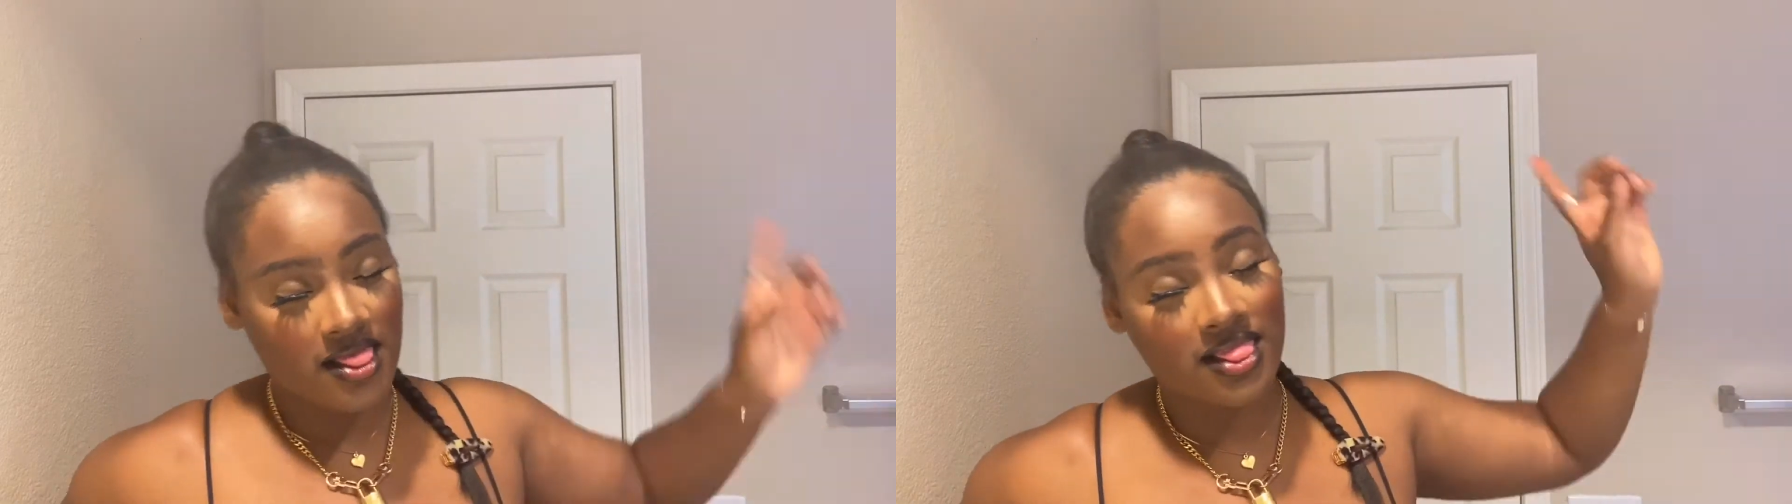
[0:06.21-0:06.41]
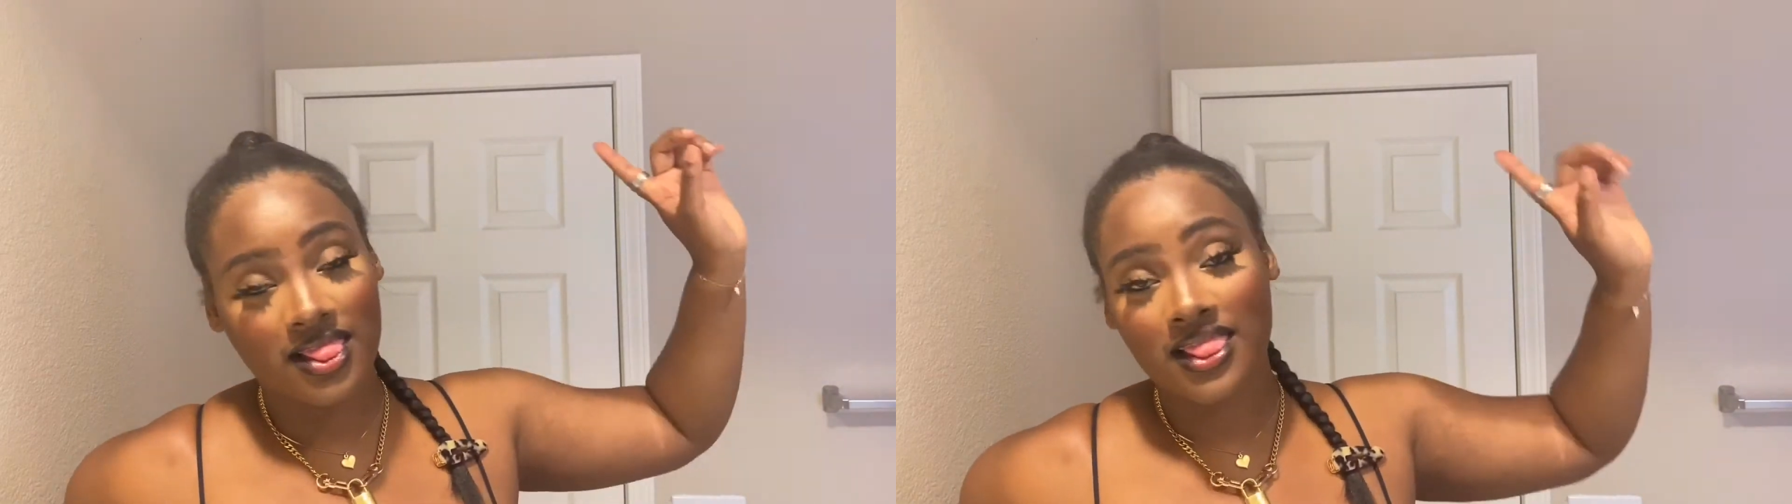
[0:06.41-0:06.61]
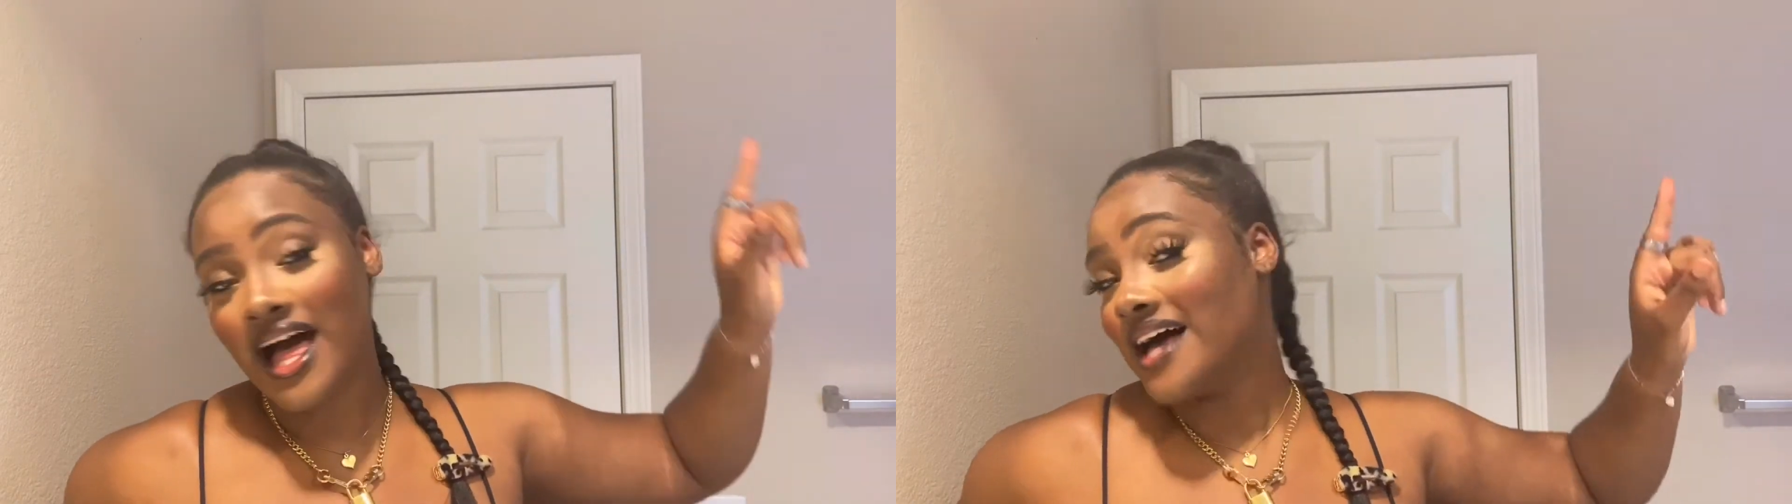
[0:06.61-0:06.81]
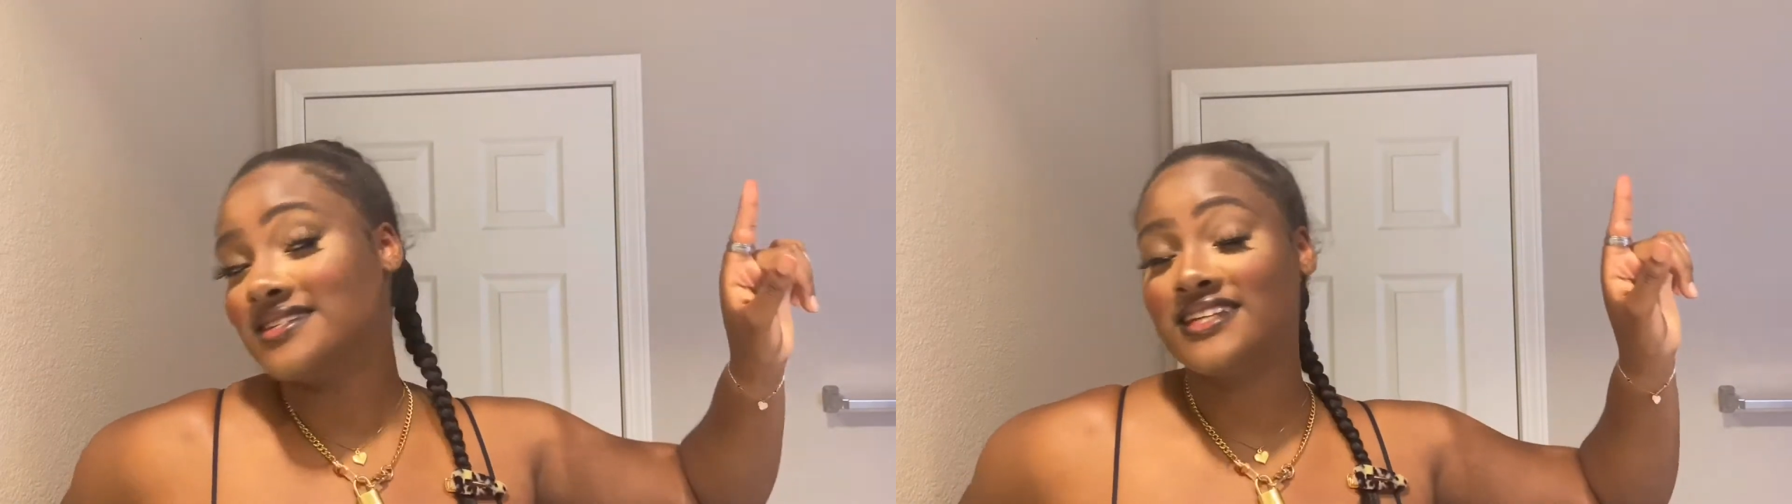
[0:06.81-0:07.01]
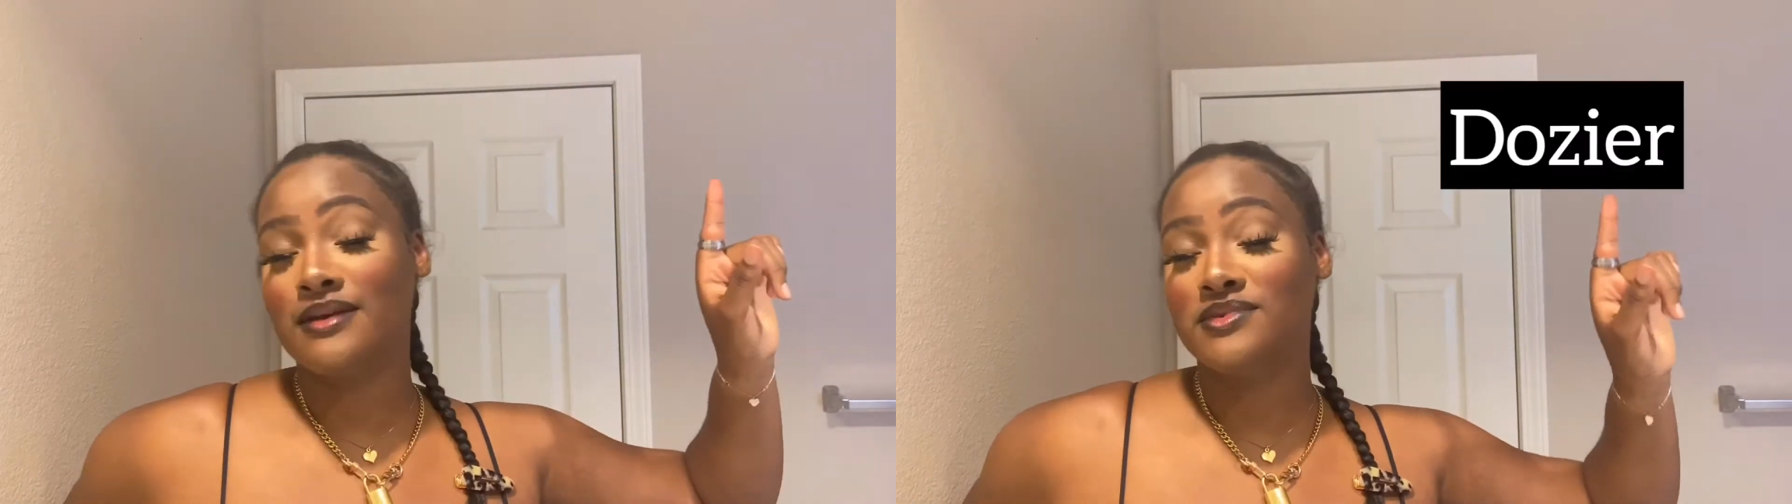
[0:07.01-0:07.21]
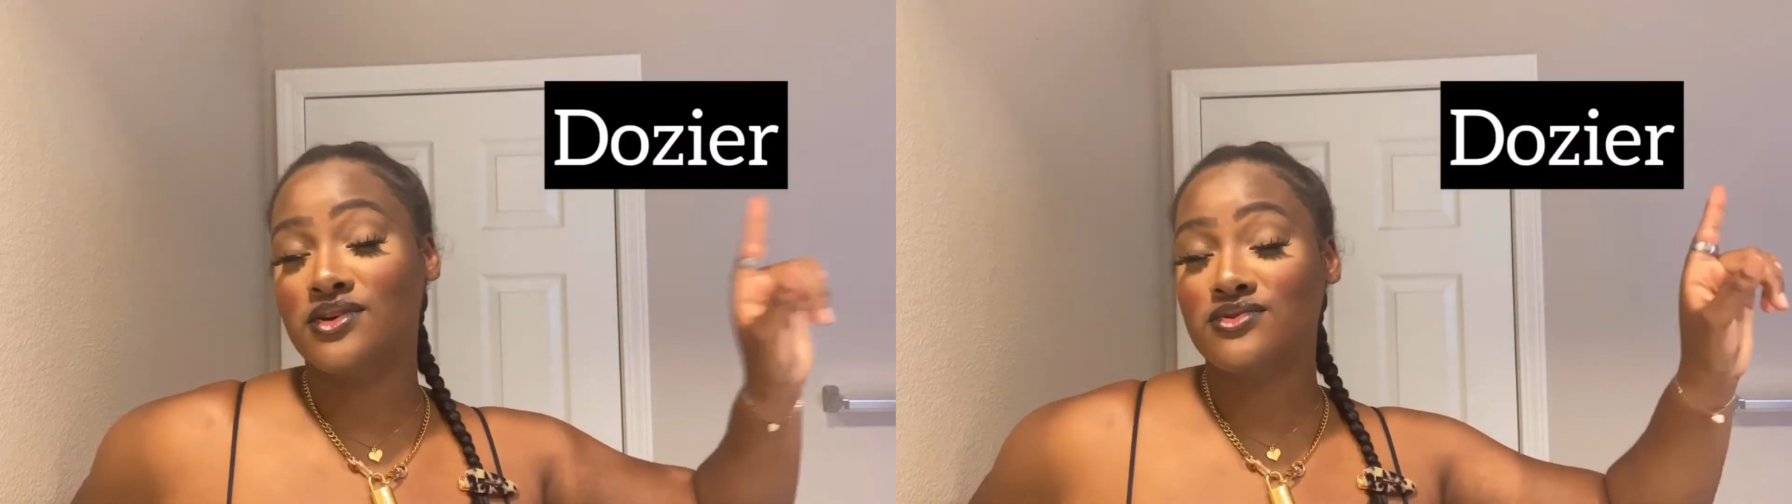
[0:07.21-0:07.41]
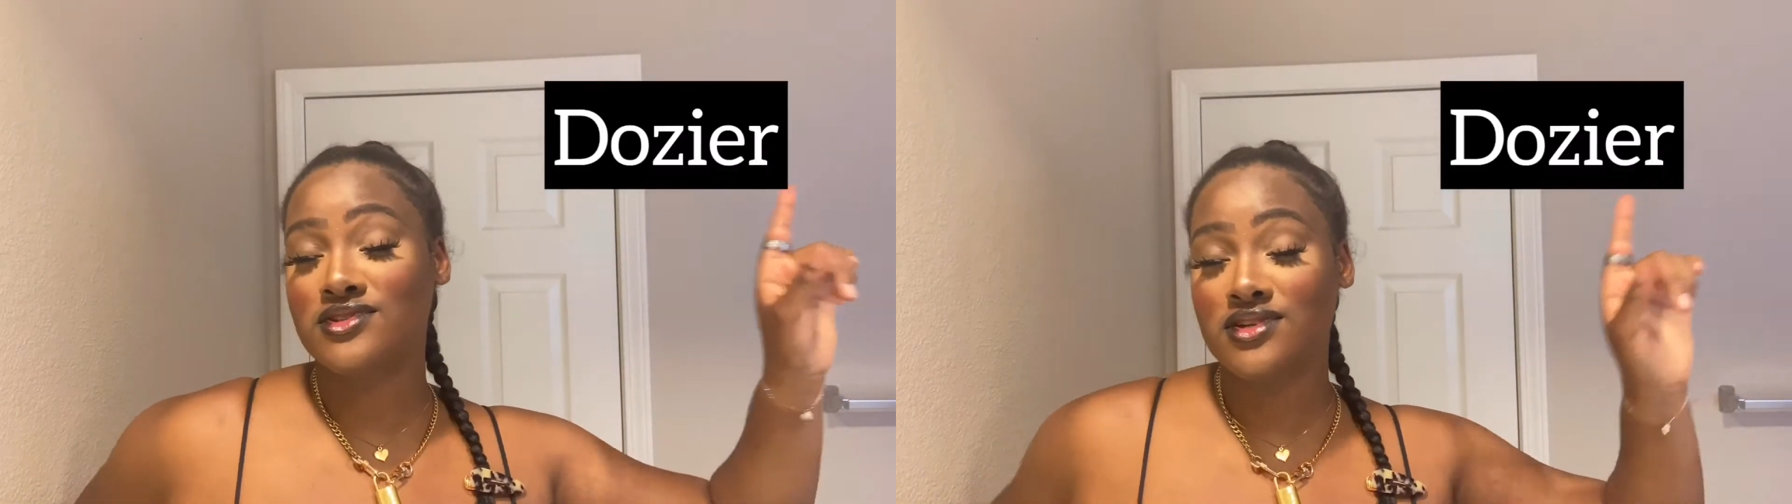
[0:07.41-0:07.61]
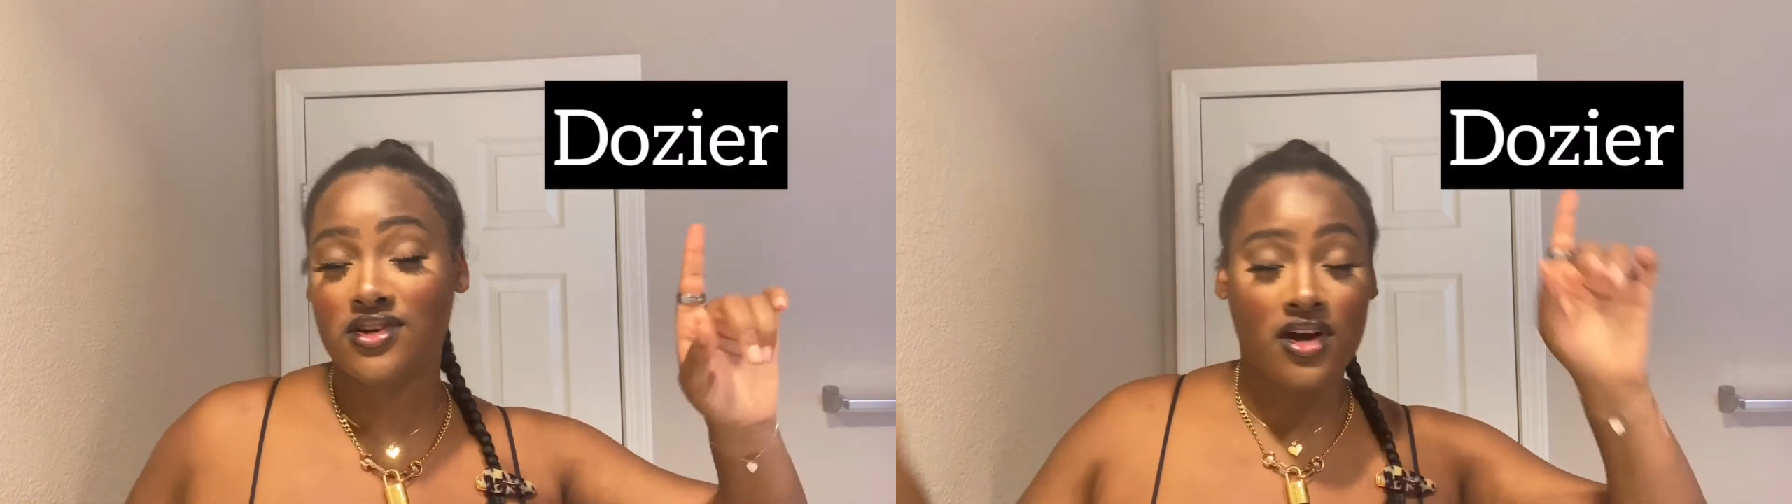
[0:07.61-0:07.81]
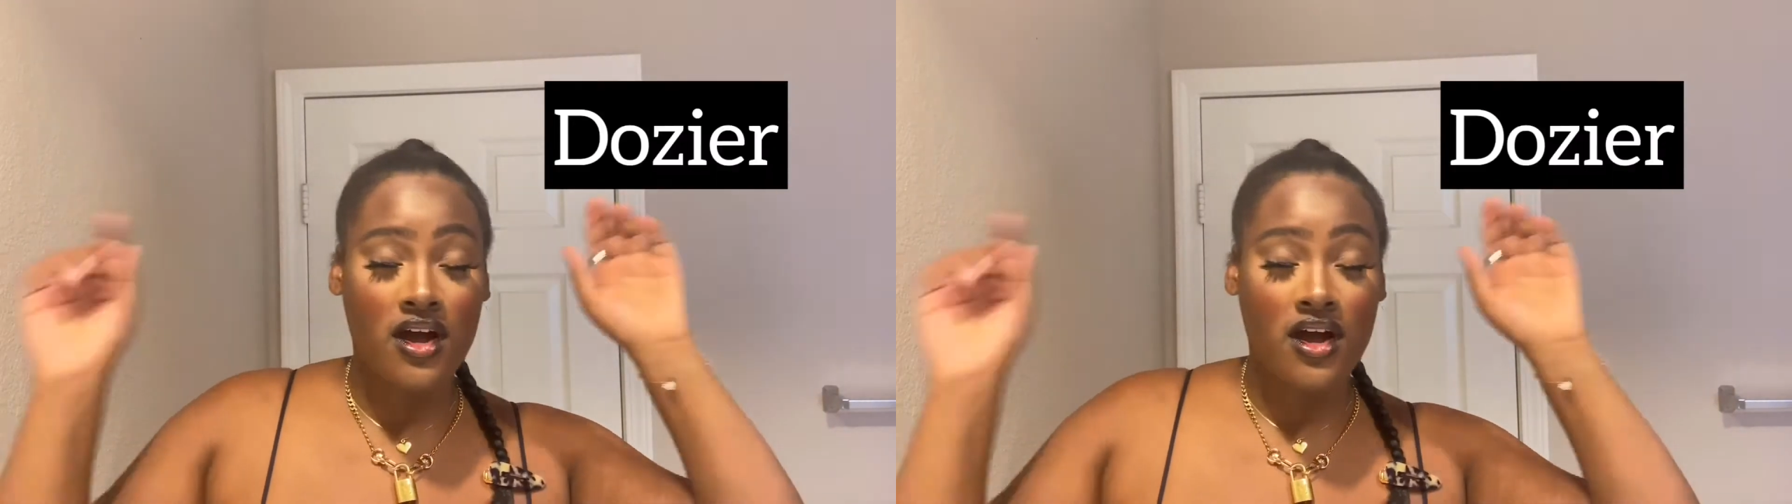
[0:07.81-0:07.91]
Last name Dozier,